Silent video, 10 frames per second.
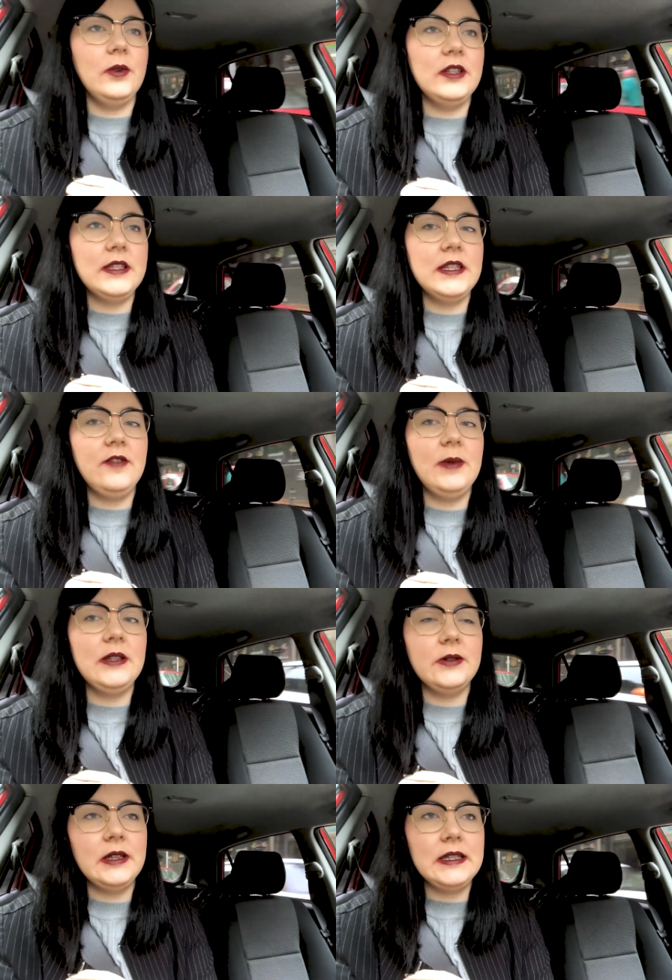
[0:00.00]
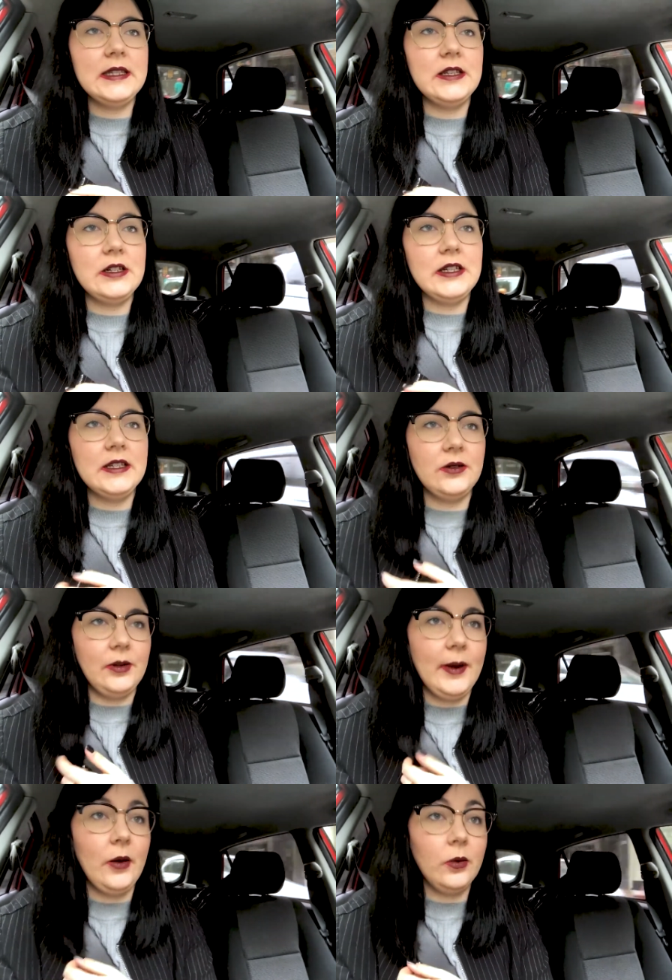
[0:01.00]
we just have been doing a series
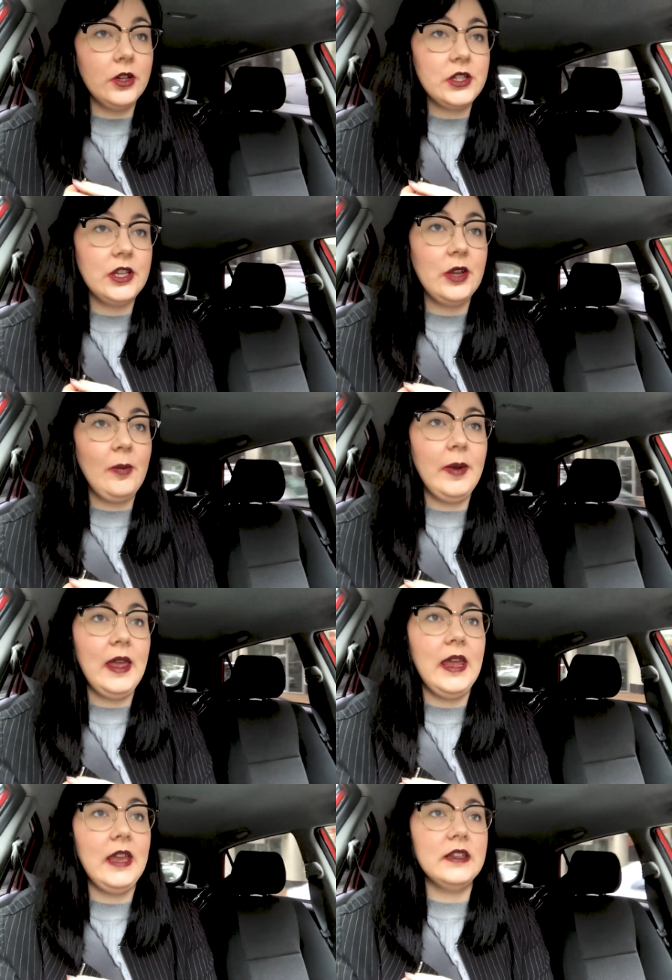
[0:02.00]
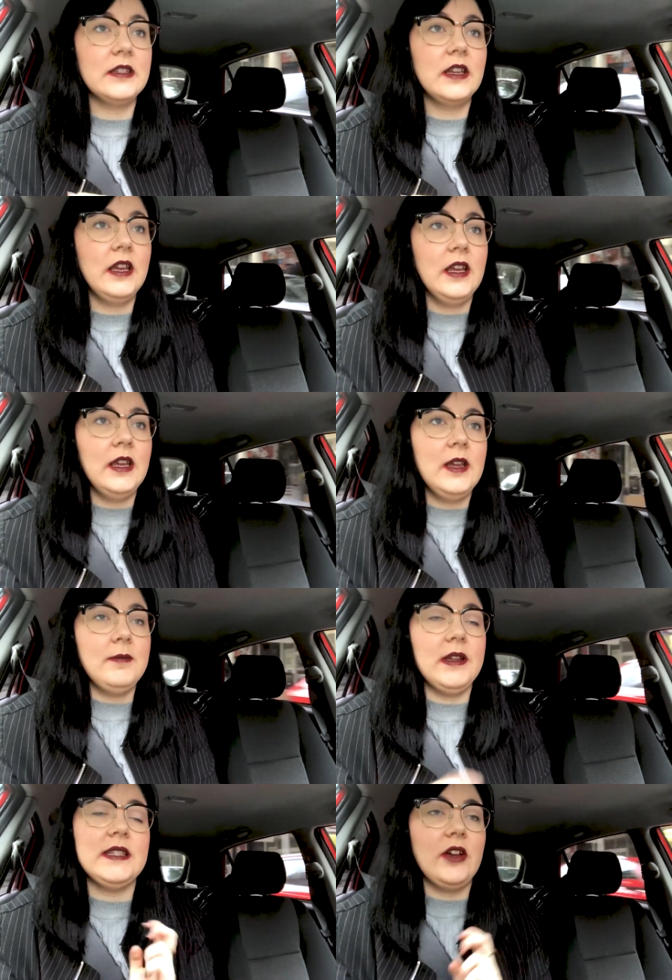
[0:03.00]
all about worship and
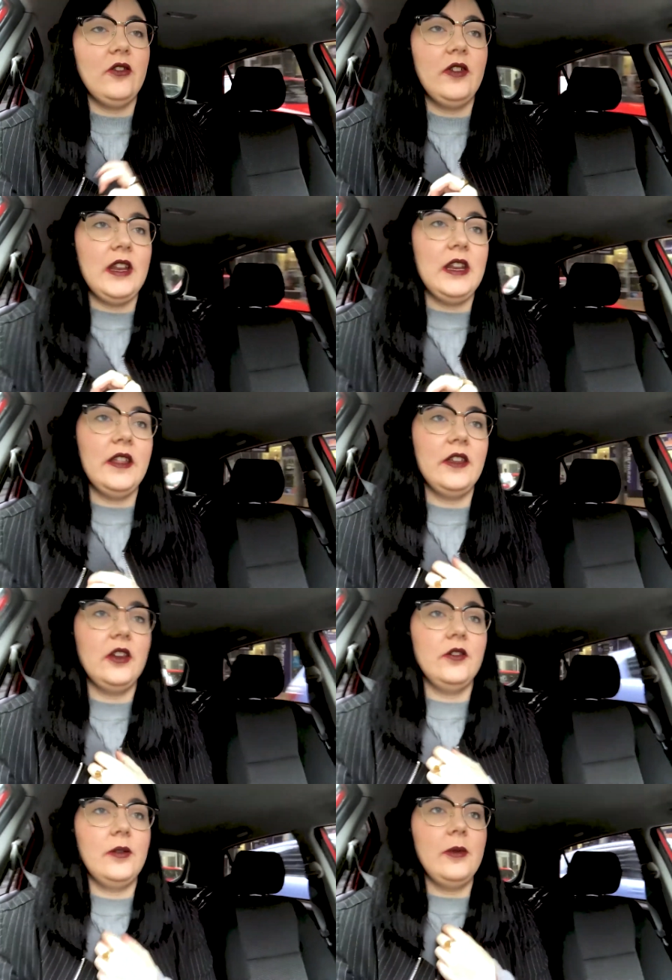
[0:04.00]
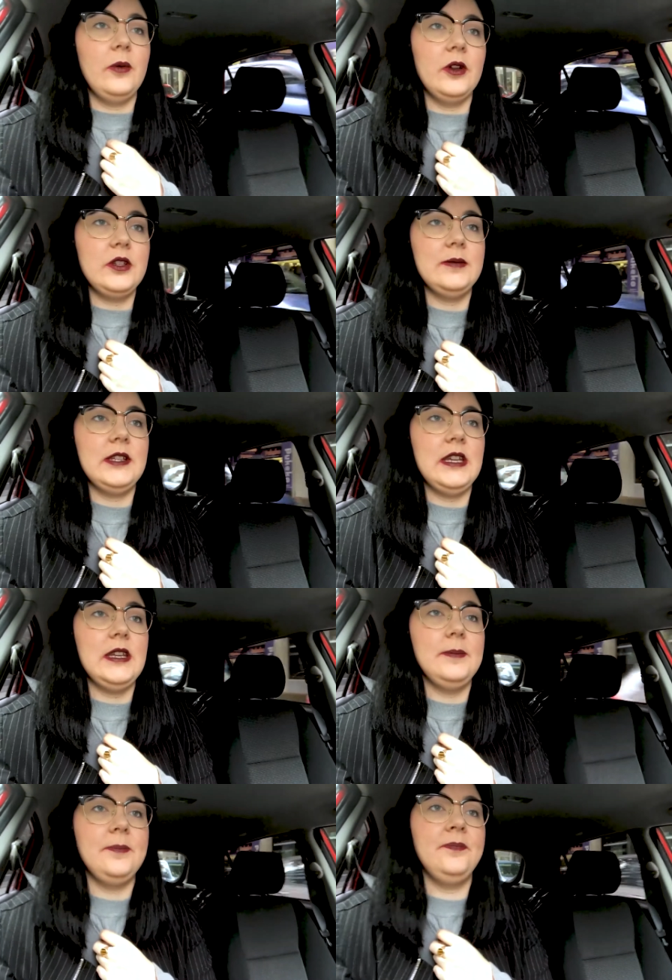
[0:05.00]
myself and another girl from the worship
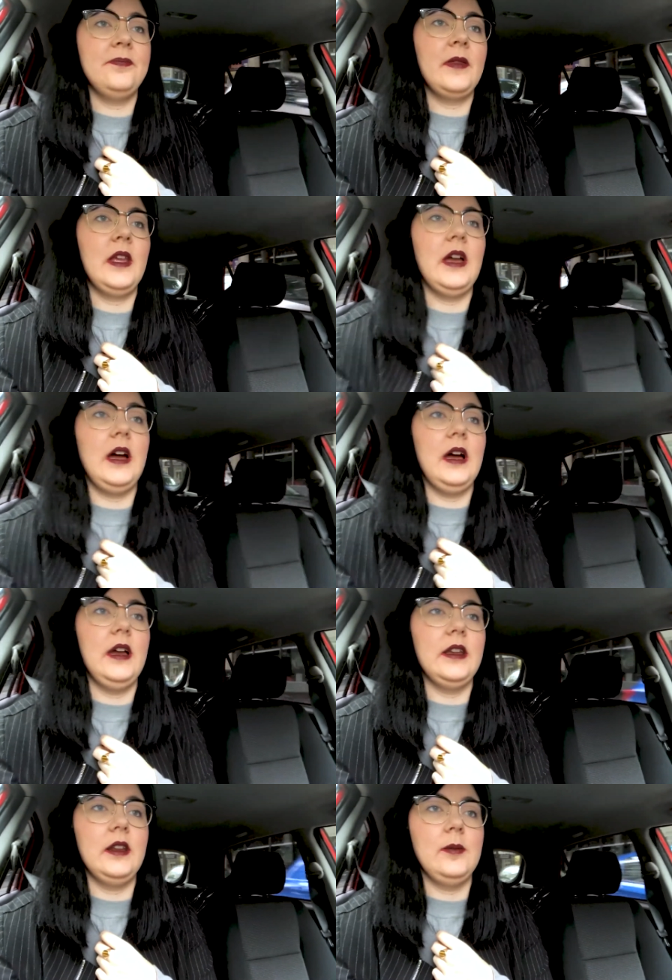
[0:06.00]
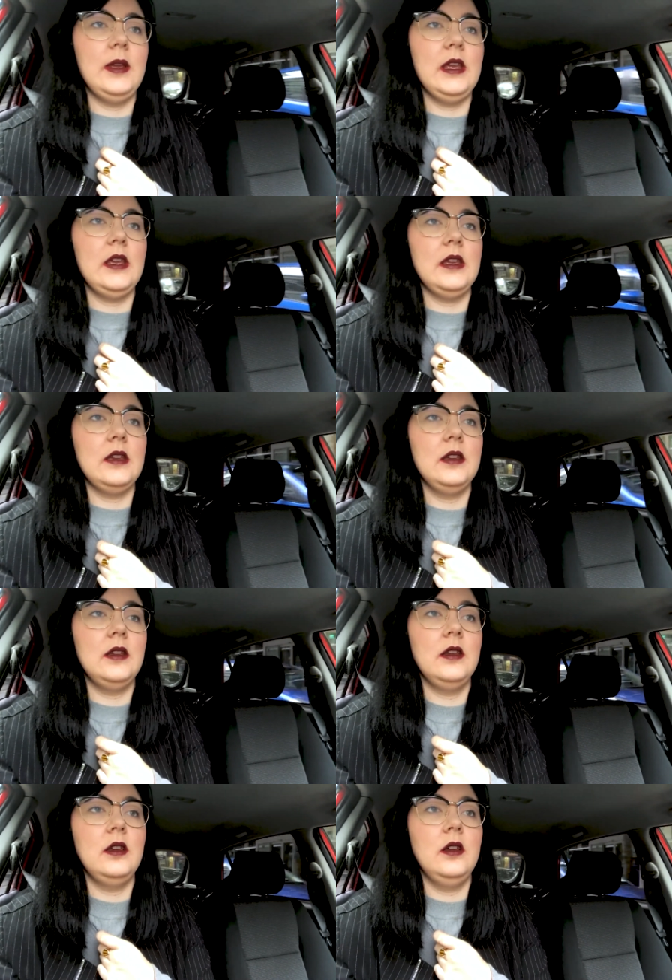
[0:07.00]
team are going to be
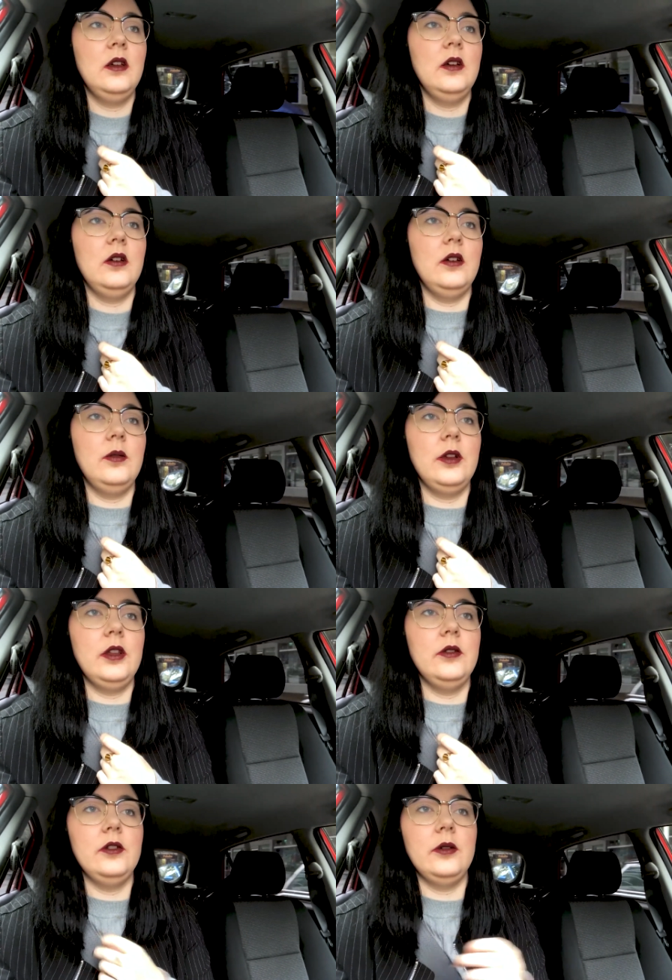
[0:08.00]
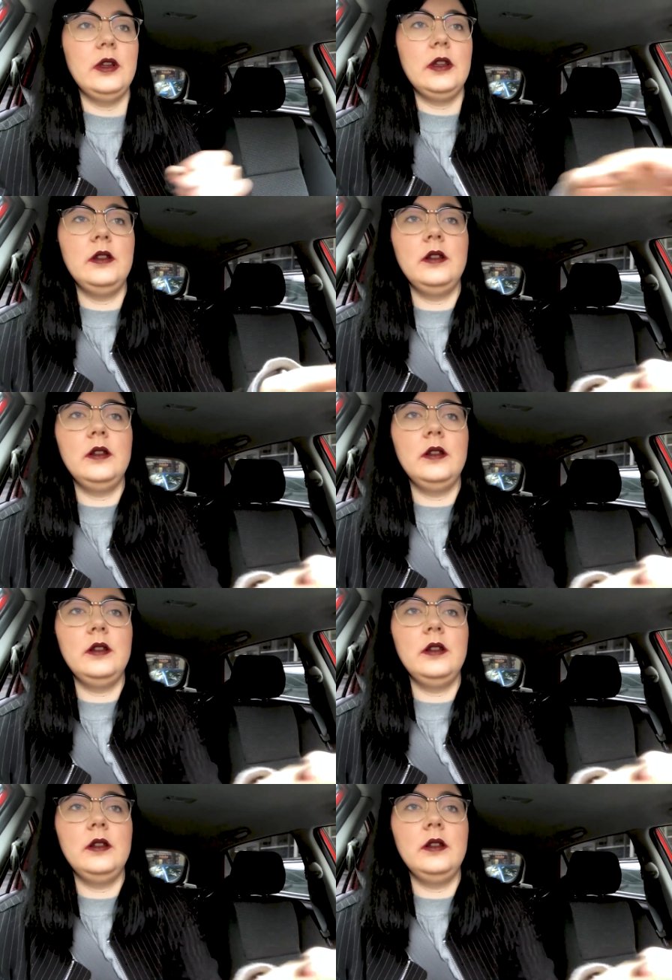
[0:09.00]
oh what are you doing